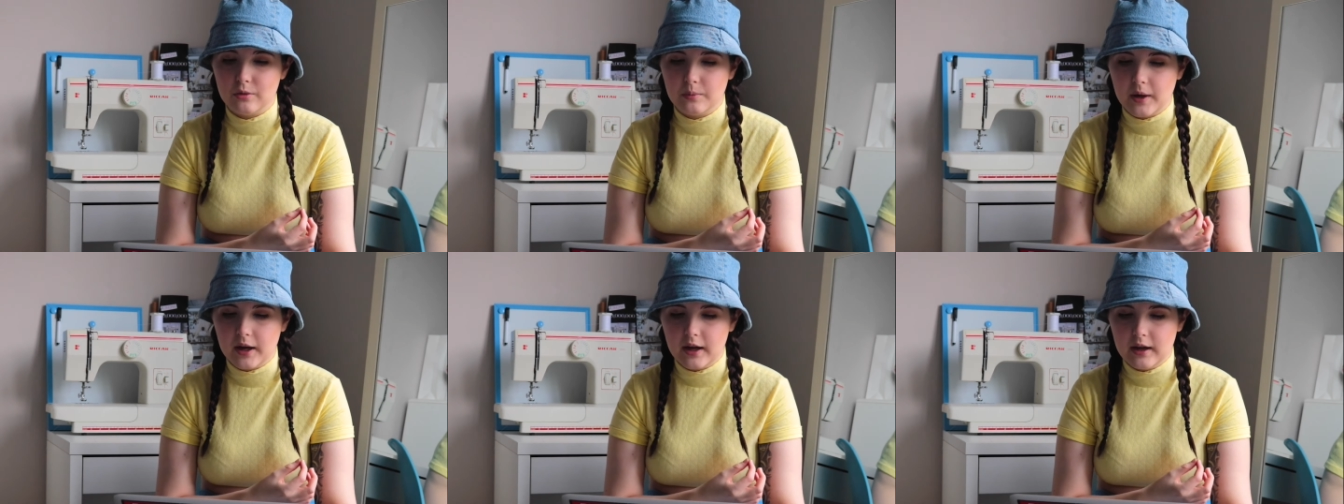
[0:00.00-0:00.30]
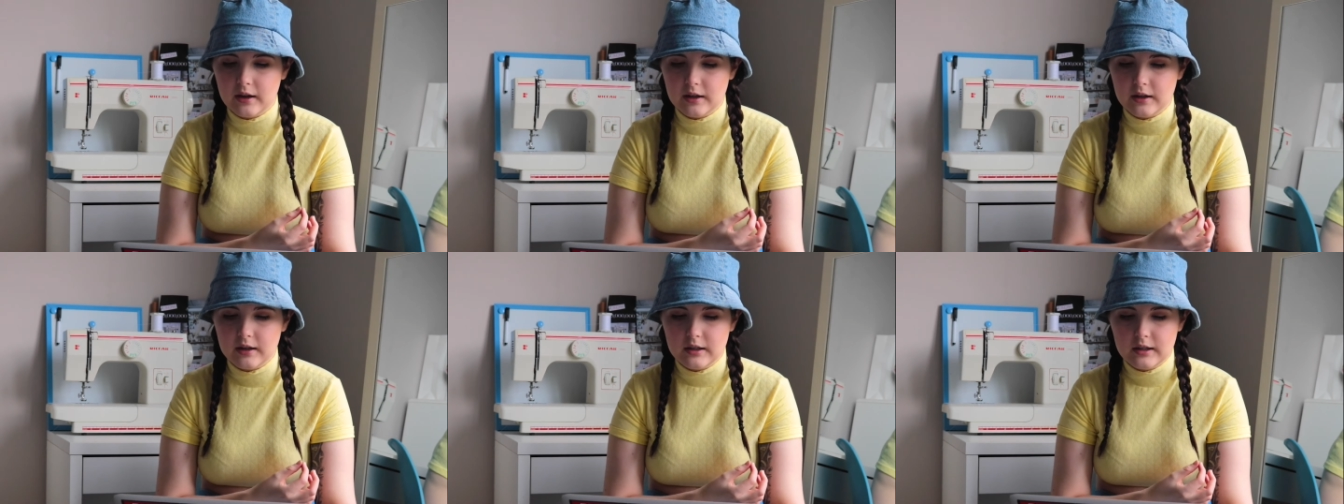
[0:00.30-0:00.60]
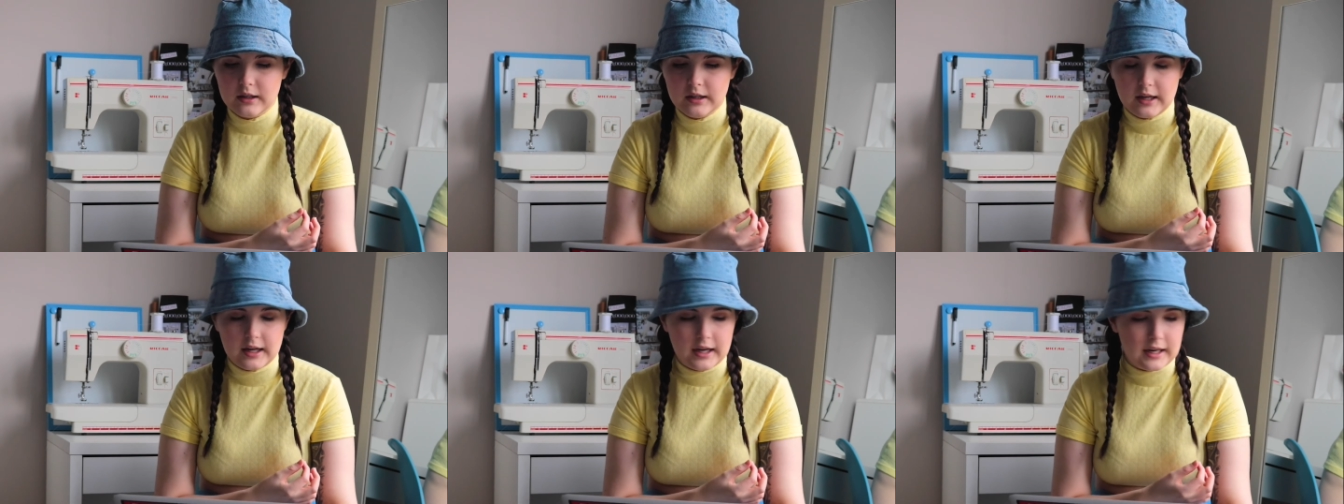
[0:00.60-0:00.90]
pair
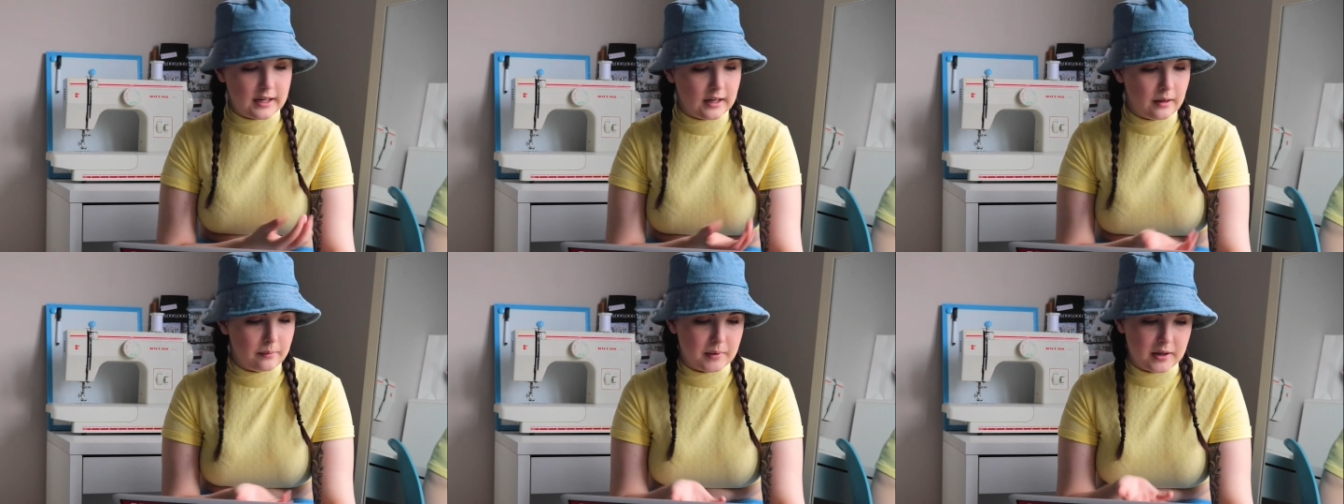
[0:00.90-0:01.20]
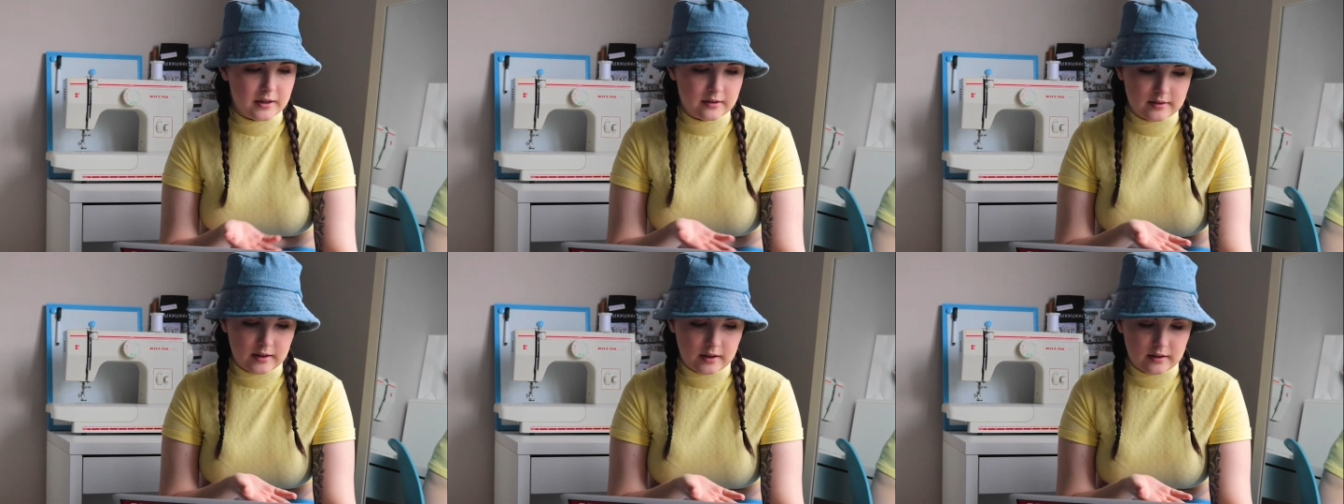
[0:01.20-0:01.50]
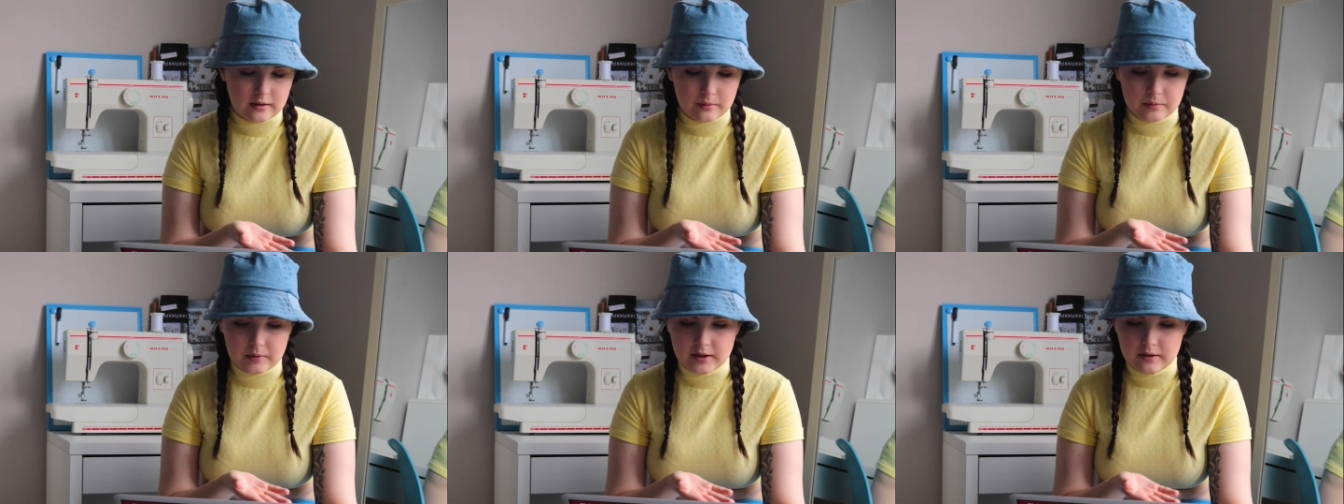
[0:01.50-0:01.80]
and get me to send
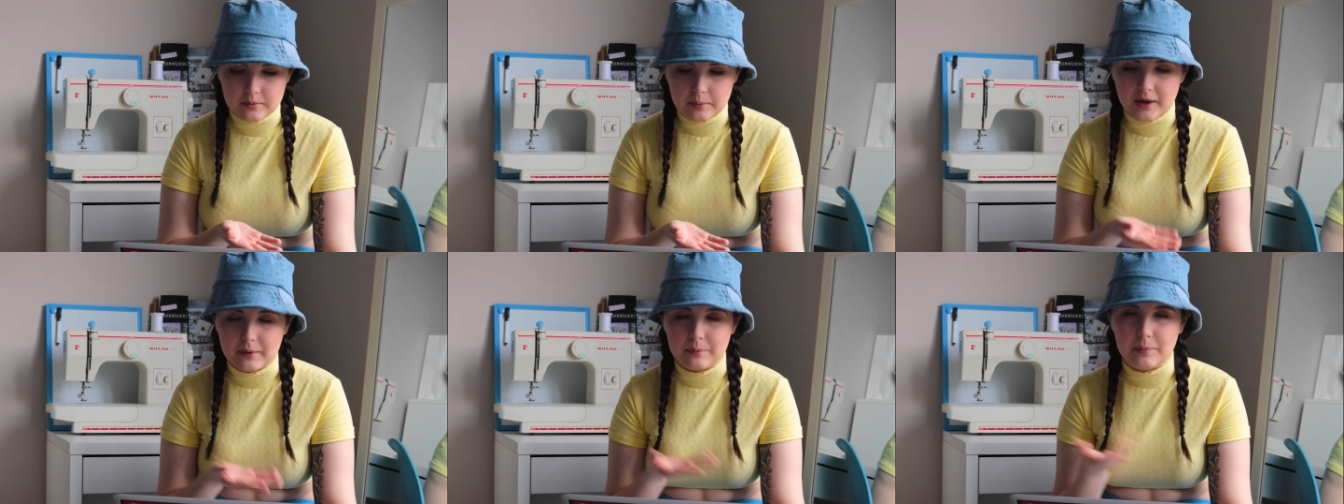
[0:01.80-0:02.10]
them these back,